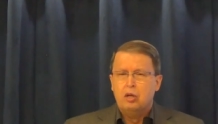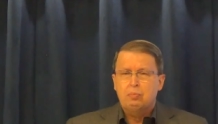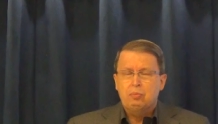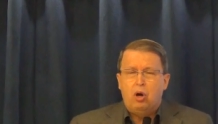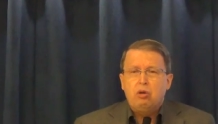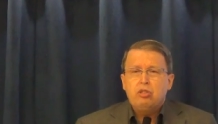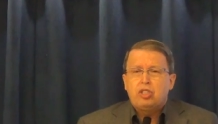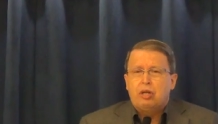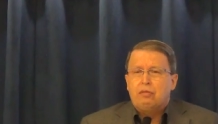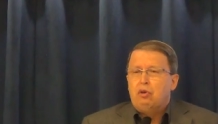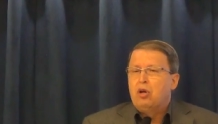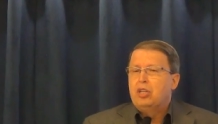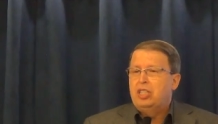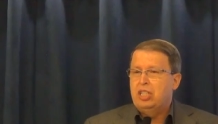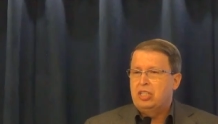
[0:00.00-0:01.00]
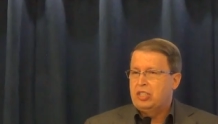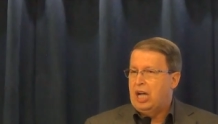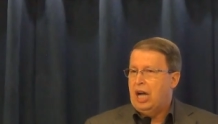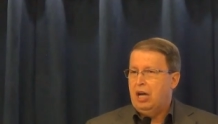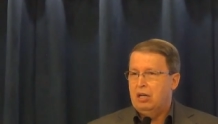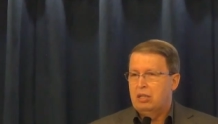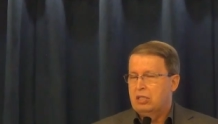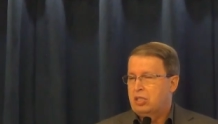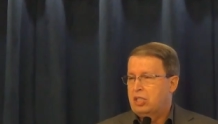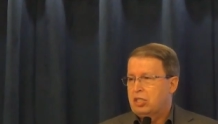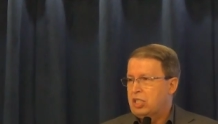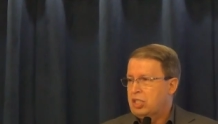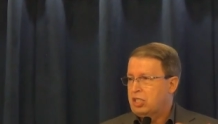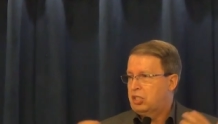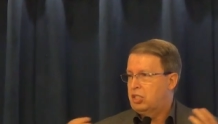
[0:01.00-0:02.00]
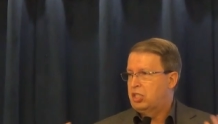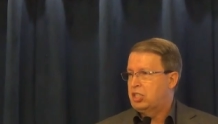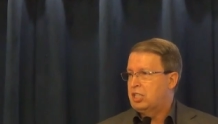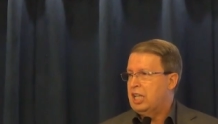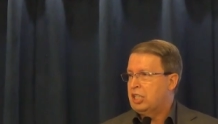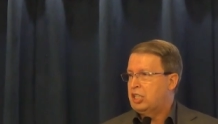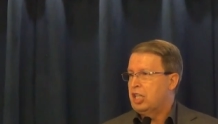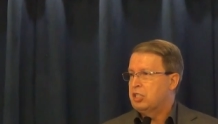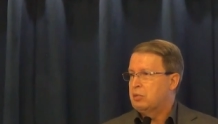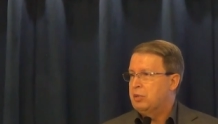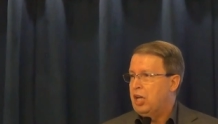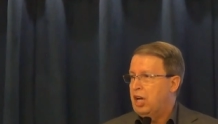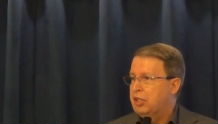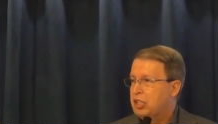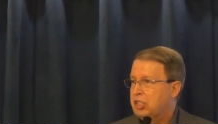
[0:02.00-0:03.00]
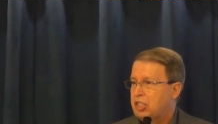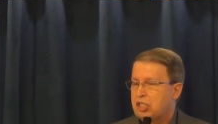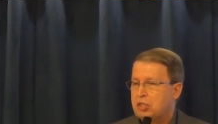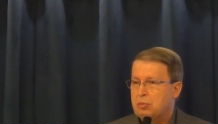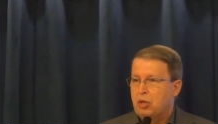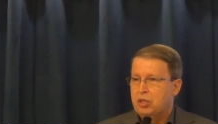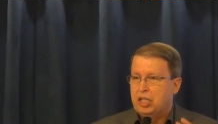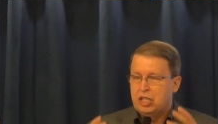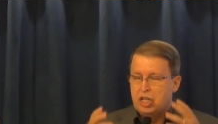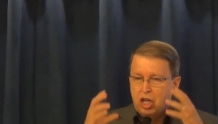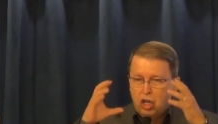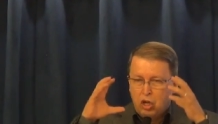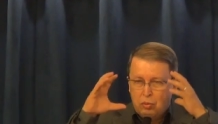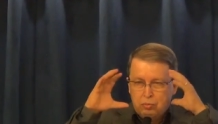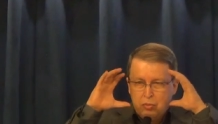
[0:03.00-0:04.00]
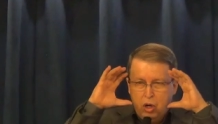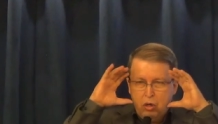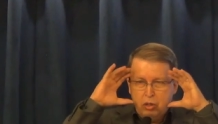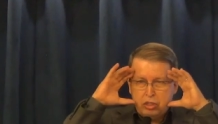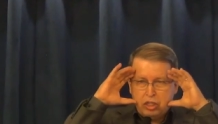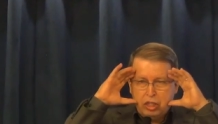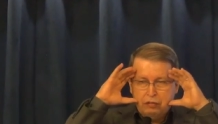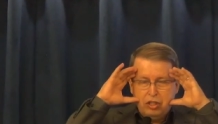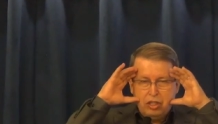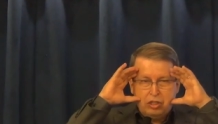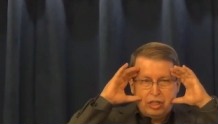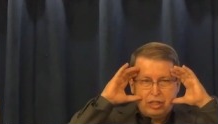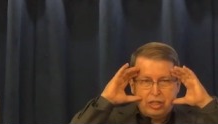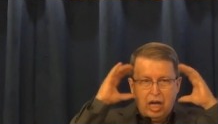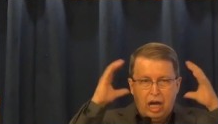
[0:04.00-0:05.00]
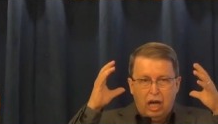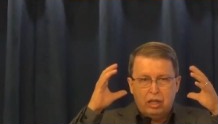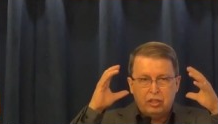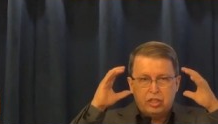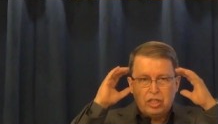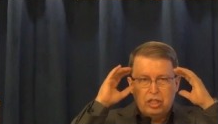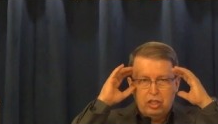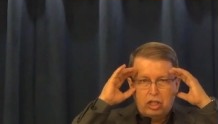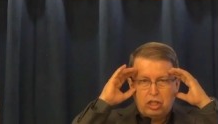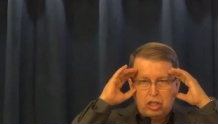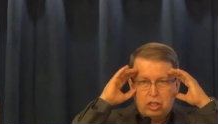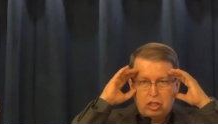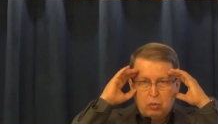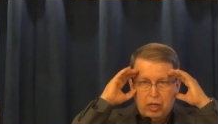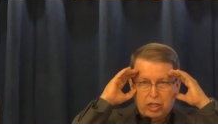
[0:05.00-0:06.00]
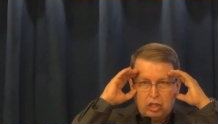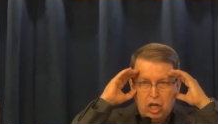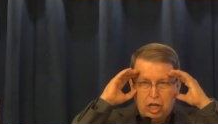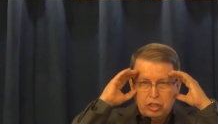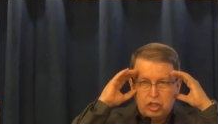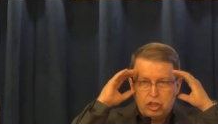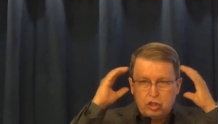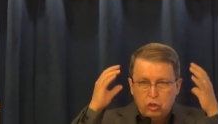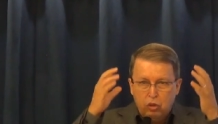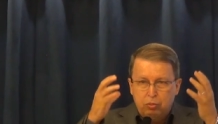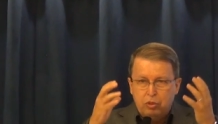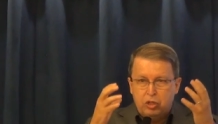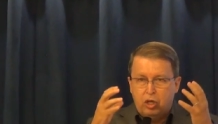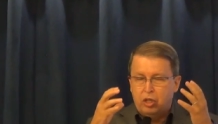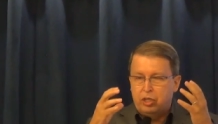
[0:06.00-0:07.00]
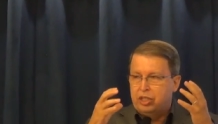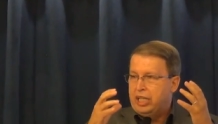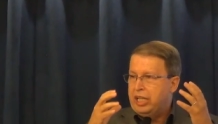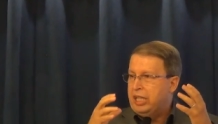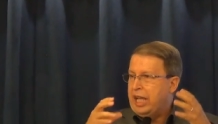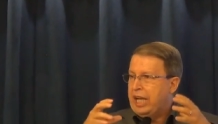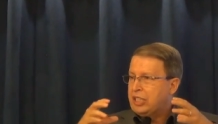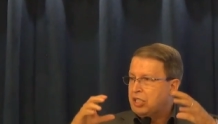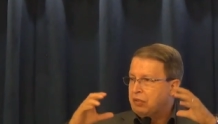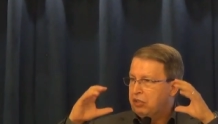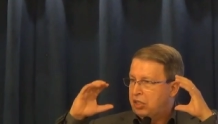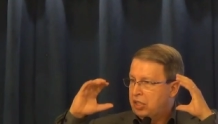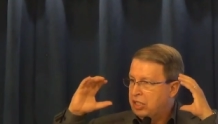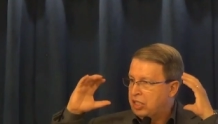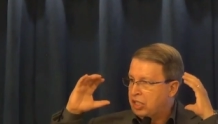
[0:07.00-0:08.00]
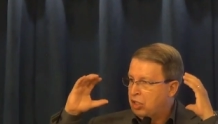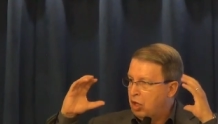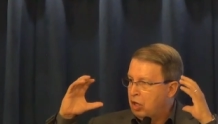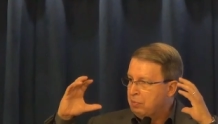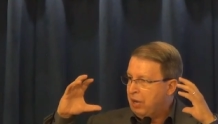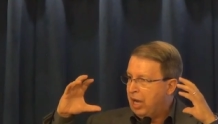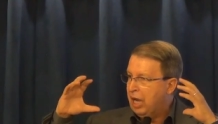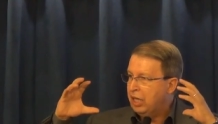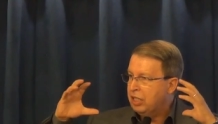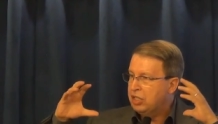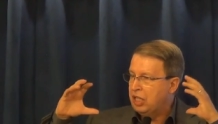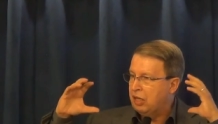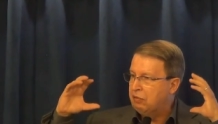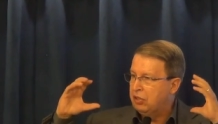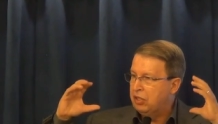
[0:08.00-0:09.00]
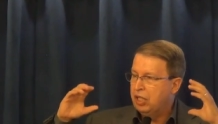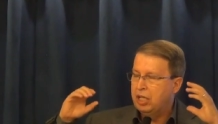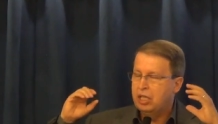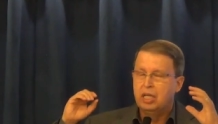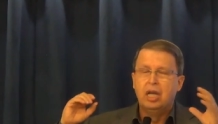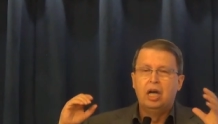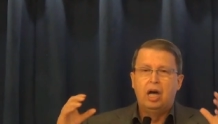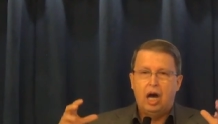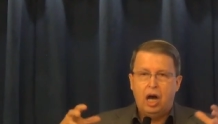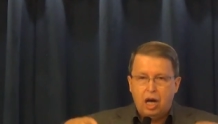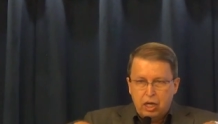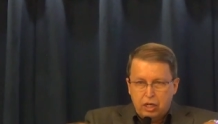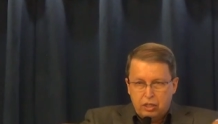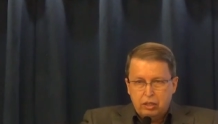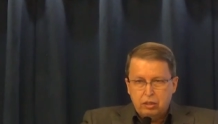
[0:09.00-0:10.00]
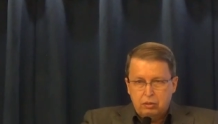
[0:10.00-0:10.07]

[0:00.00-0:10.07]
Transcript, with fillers: most of our desire. Just let us be honest this morning. Most of the thoughts and the what consumes our daily activities in our minds every day are,